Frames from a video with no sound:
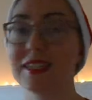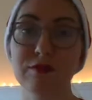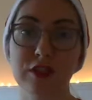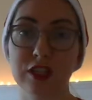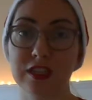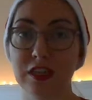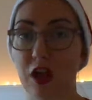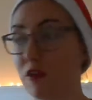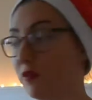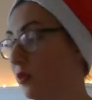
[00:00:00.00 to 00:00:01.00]
originally start
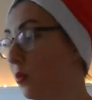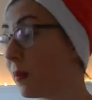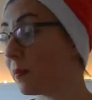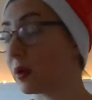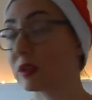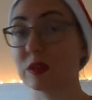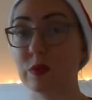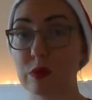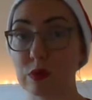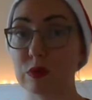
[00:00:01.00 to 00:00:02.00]
off with one box that we
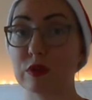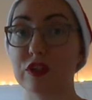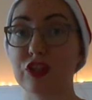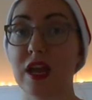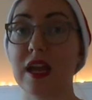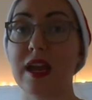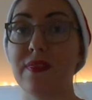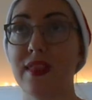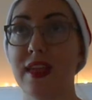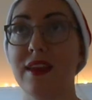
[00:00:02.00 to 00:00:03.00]
were all going to share,
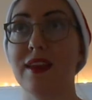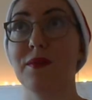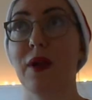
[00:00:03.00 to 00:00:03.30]
and then